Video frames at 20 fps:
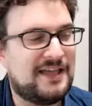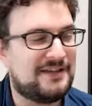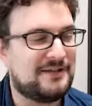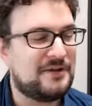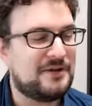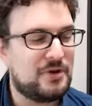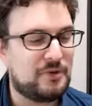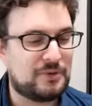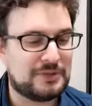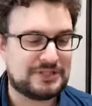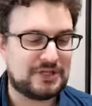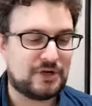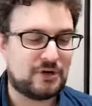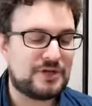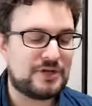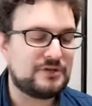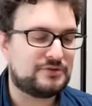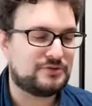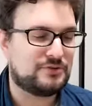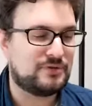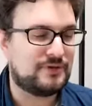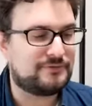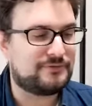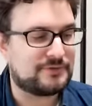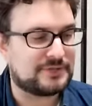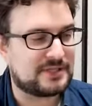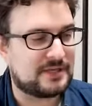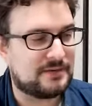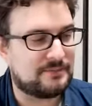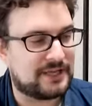When Tokyo Drift
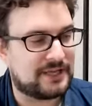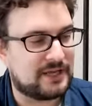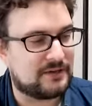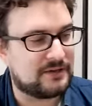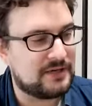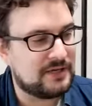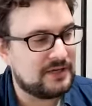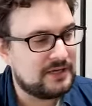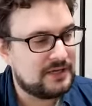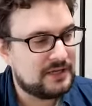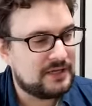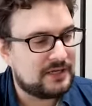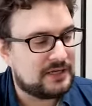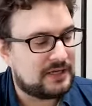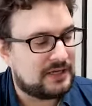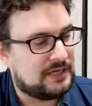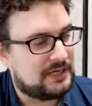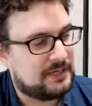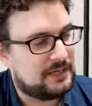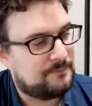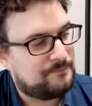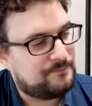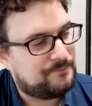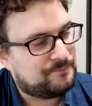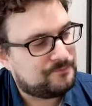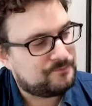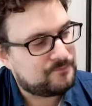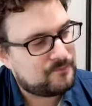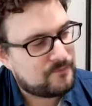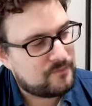was coming out, um,
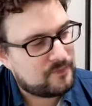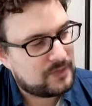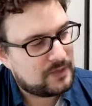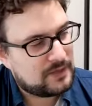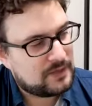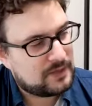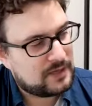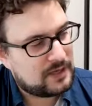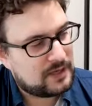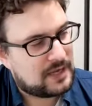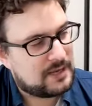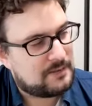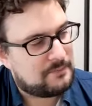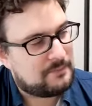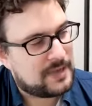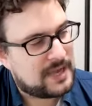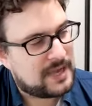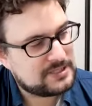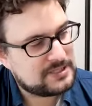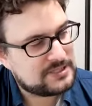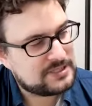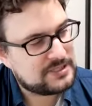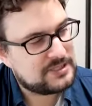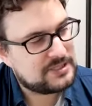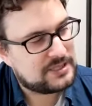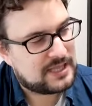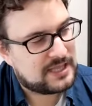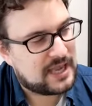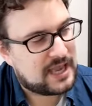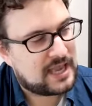I
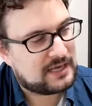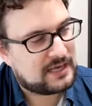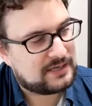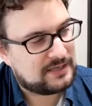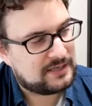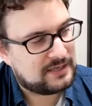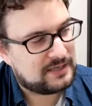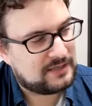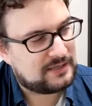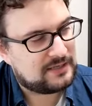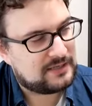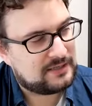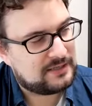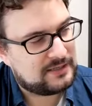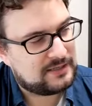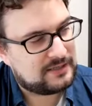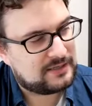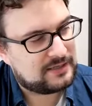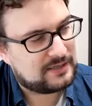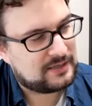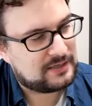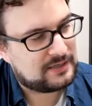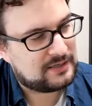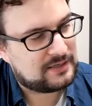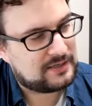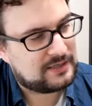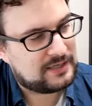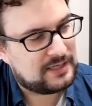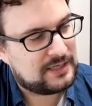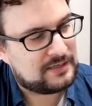imagine that
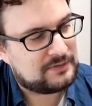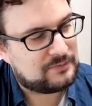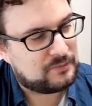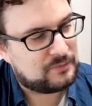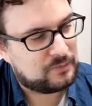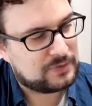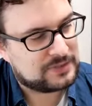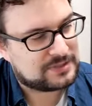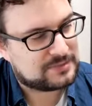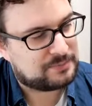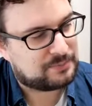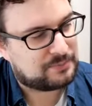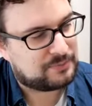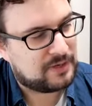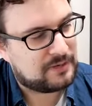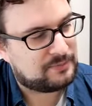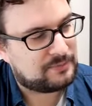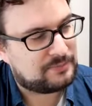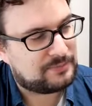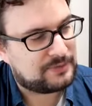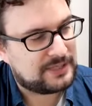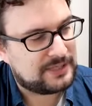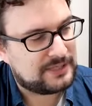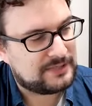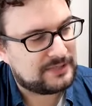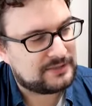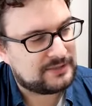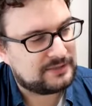it was probably,